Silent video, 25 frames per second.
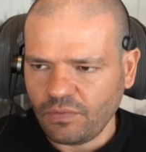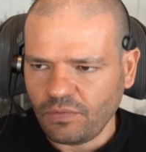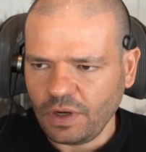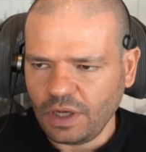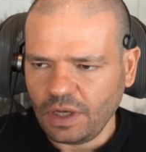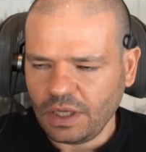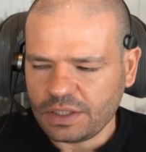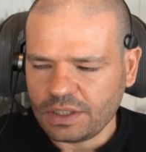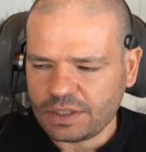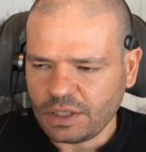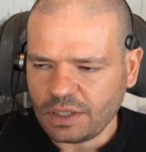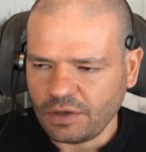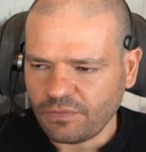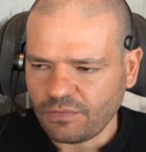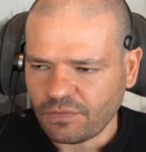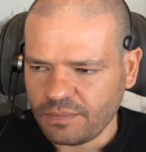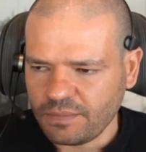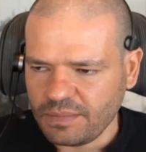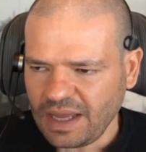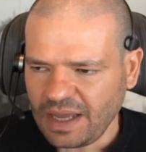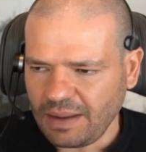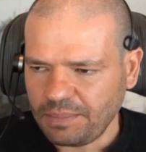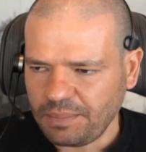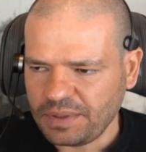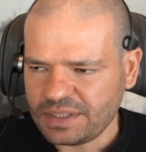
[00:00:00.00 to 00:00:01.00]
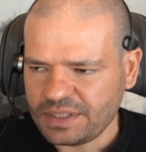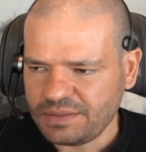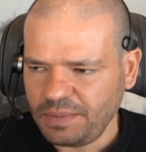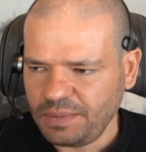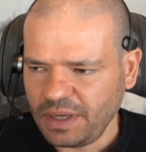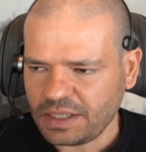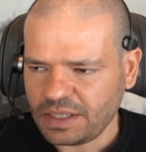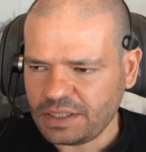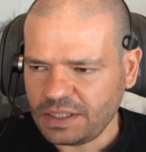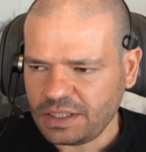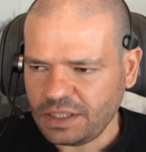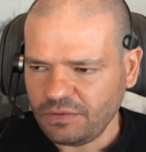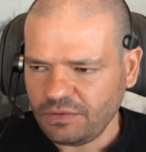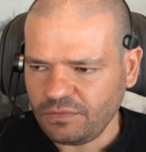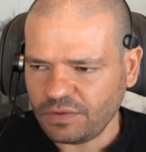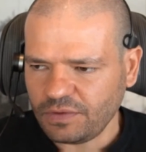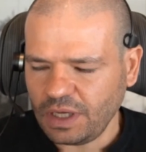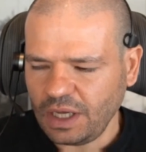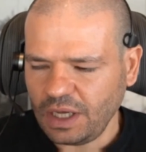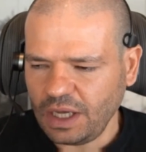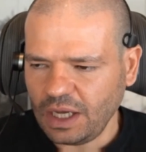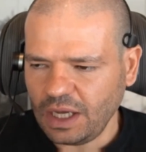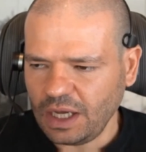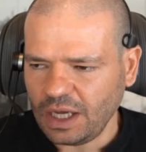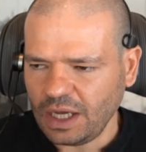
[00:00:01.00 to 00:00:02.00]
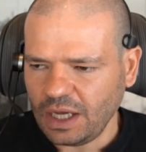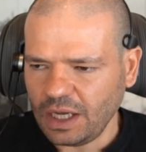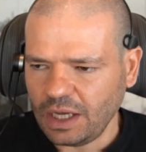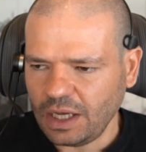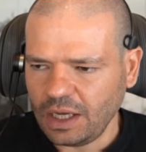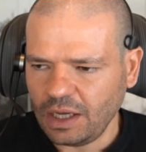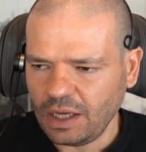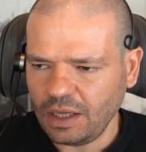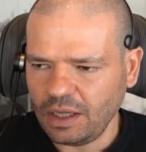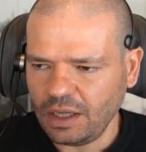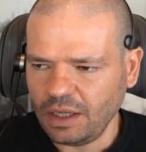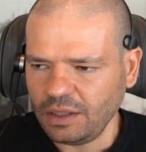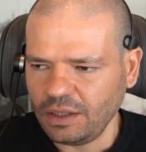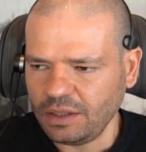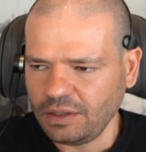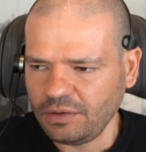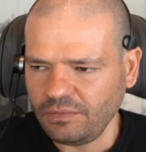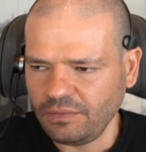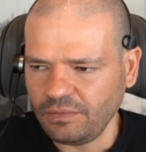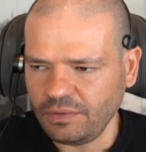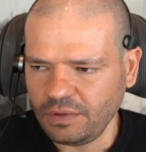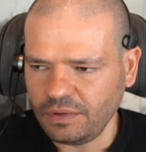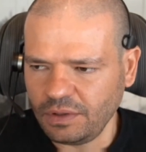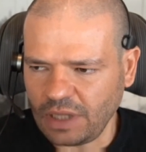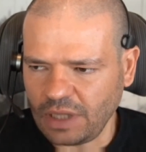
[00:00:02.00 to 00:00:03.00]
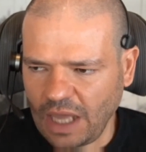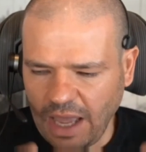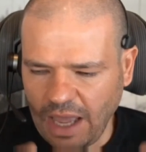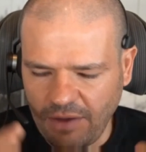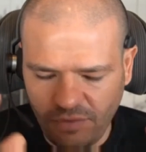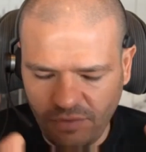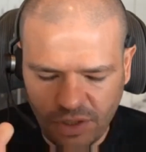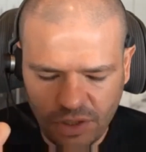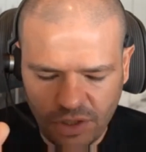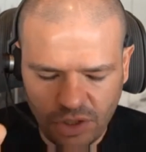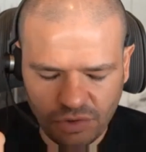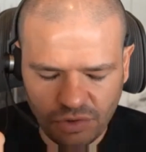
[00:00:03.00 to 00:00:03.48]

So from that perspective, having